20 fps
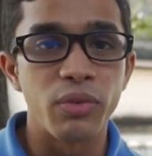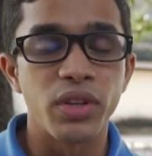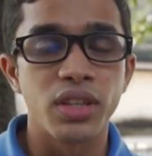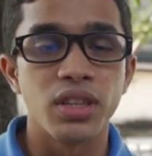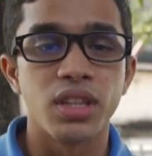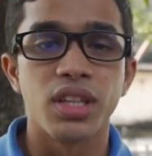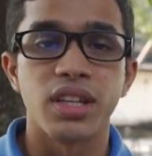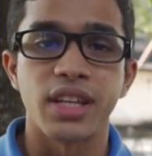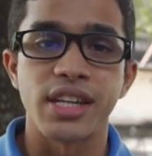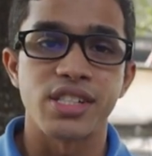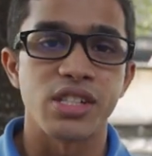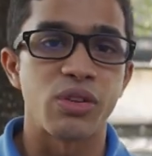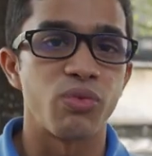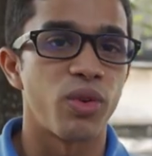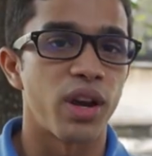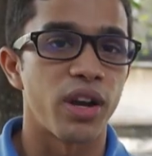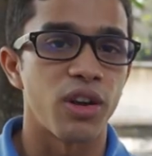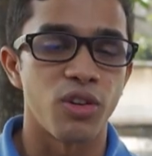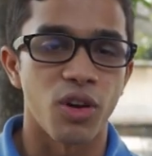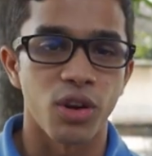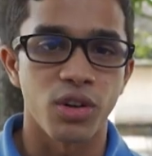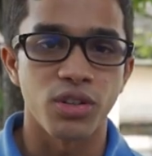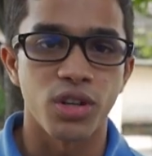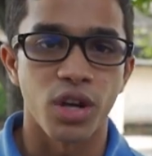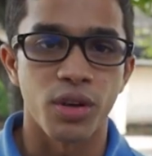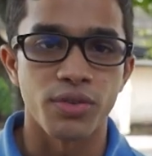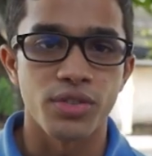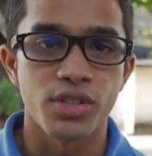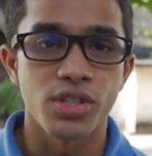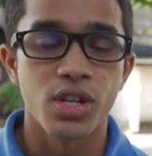with the nationwide
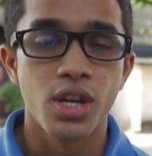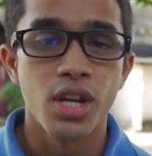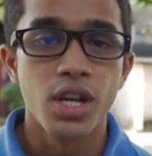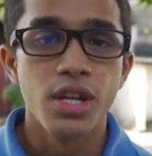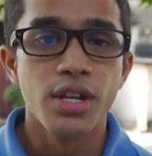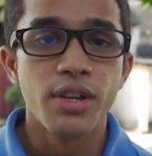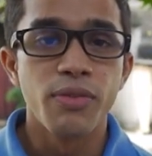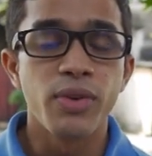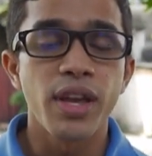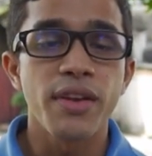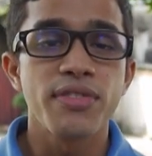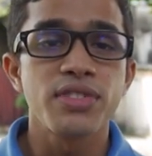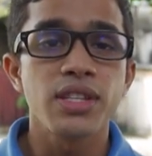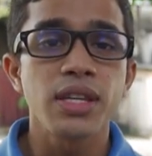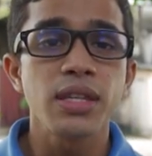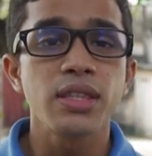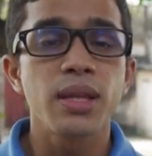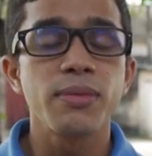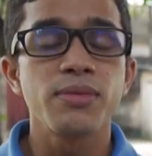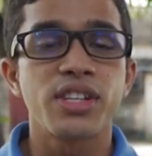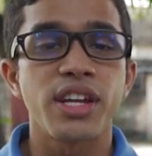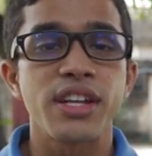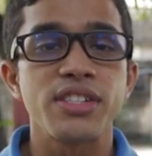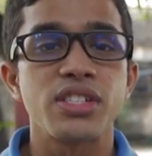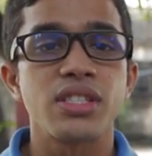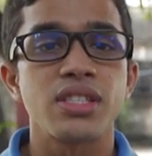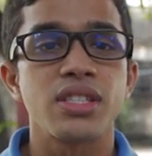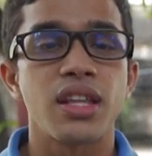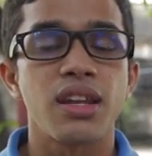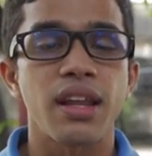lockdowns. We have seen them
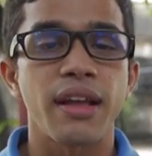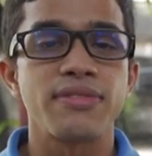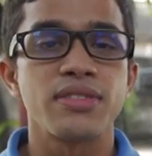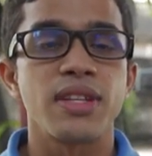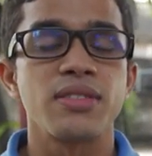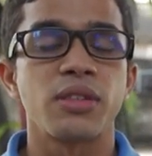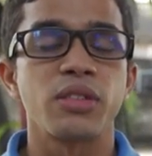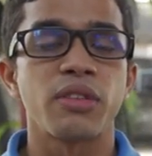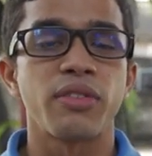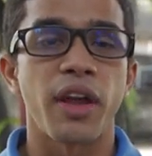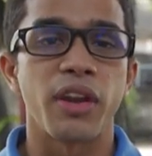changing their lifestyles of